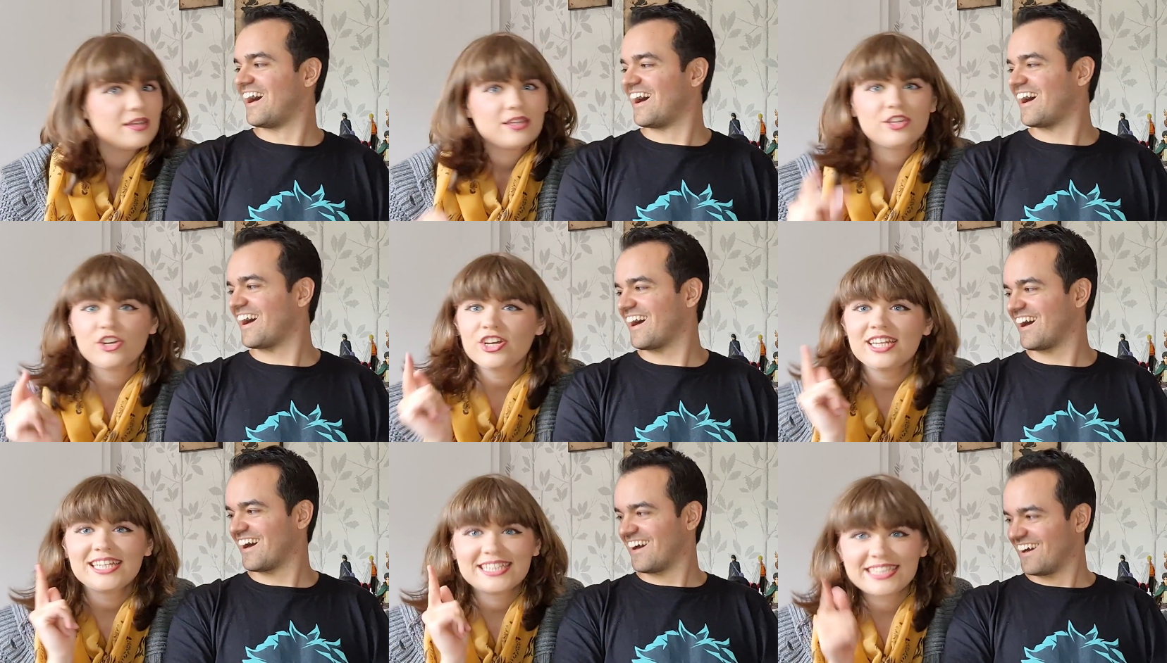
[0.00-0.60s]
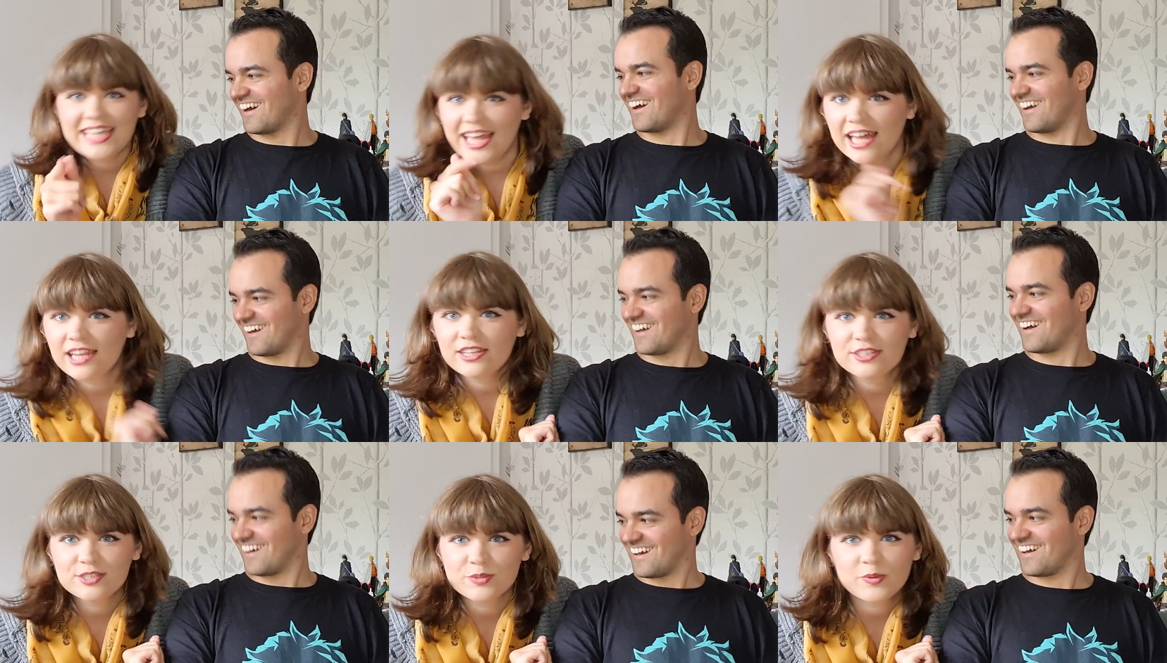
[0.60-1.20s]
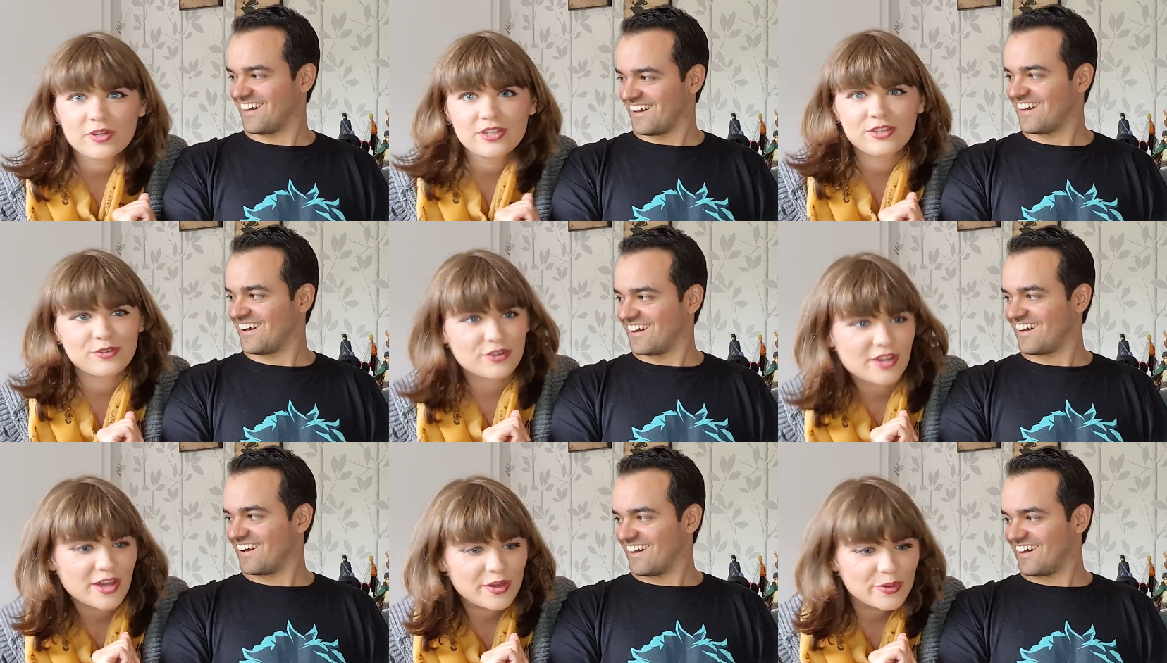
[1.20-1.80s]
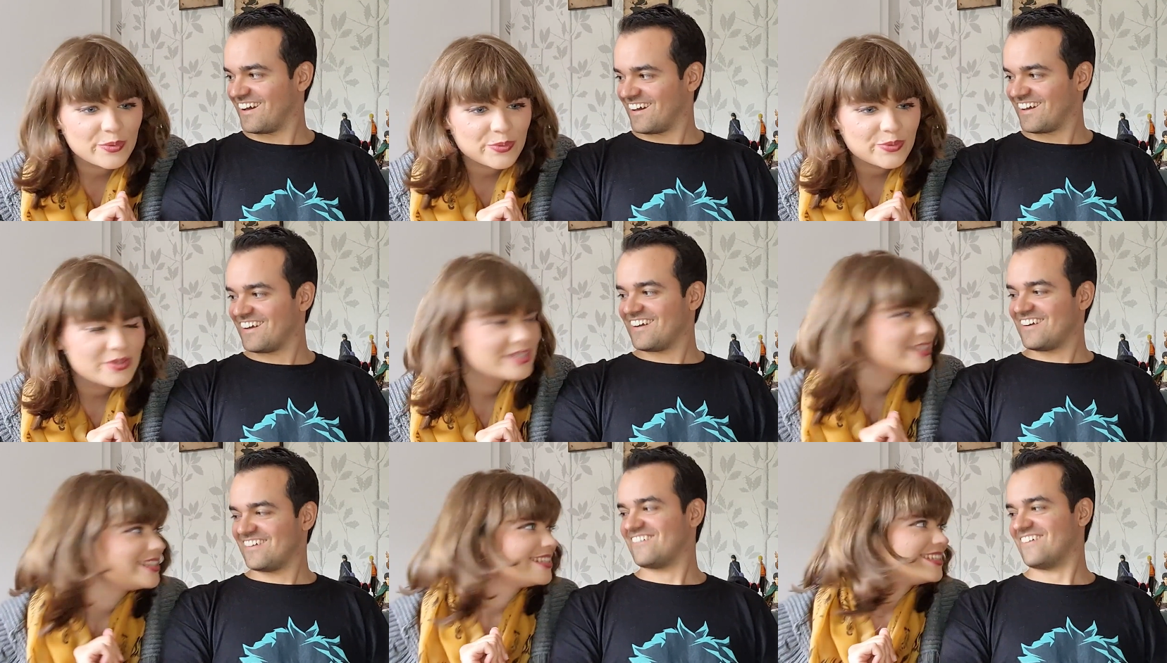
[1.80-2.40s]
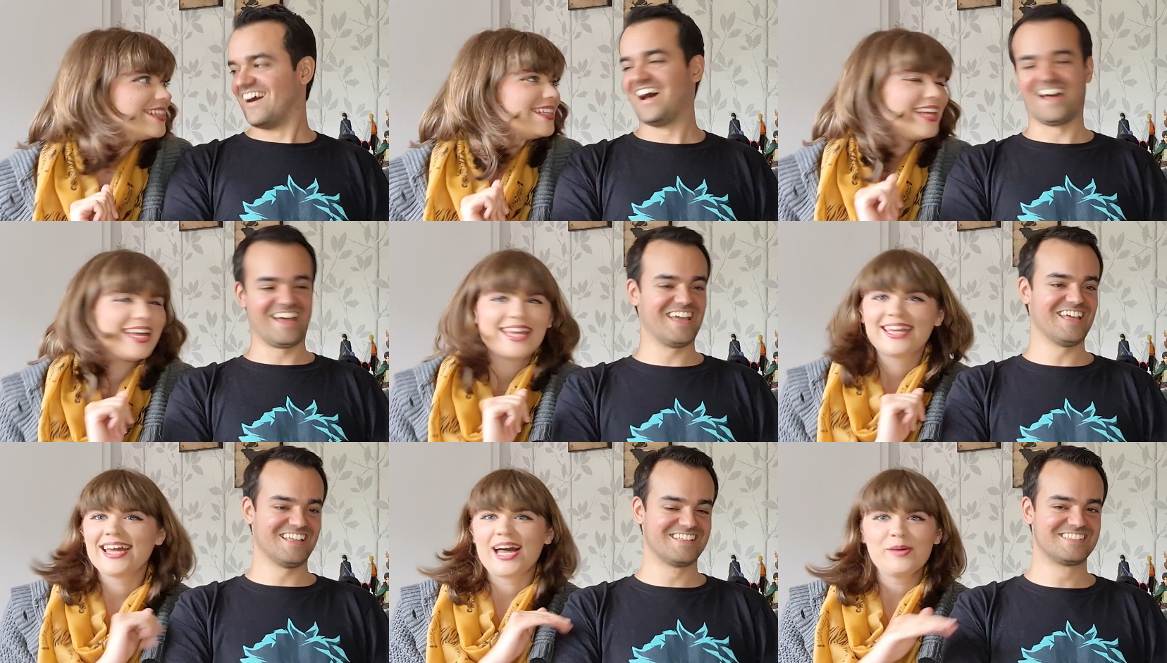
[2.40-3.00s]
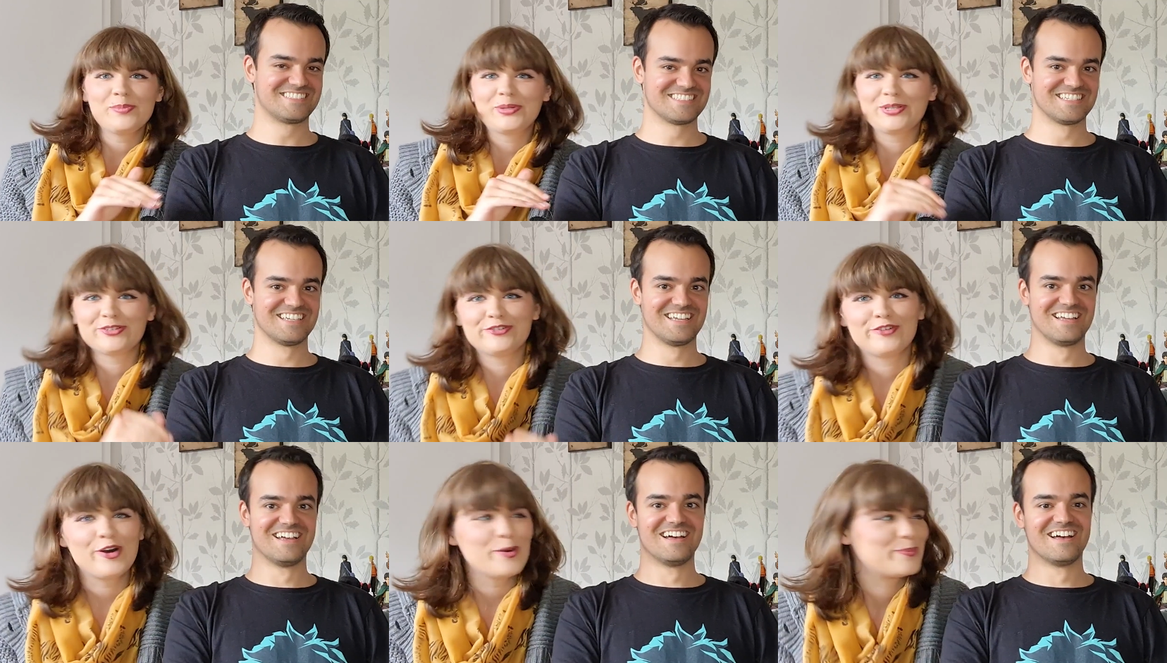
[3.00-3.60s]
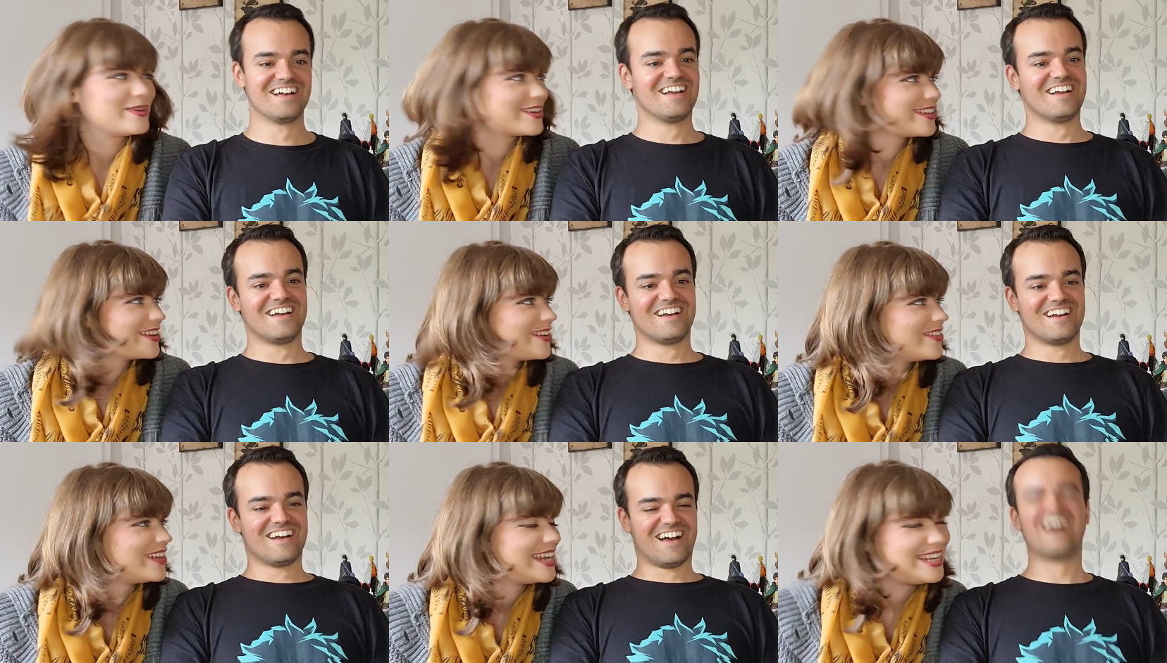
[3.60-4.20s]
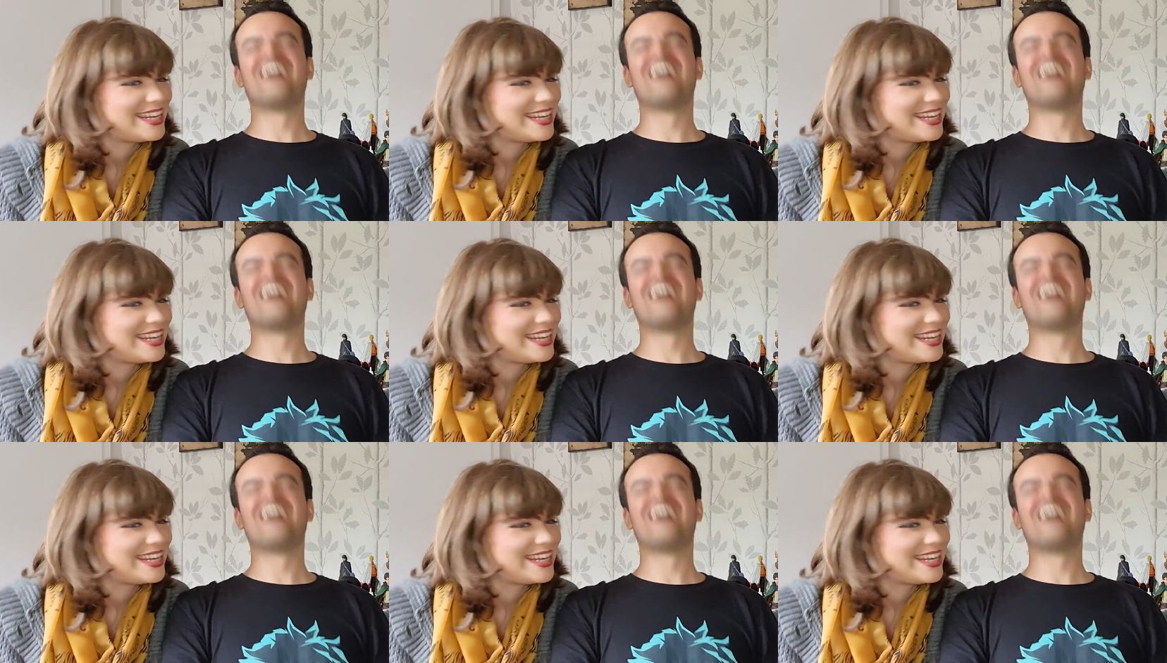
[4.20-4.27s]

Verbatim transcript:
Speaker 1: we're gonna tell us what you know. Right. I'm all for Bakugo right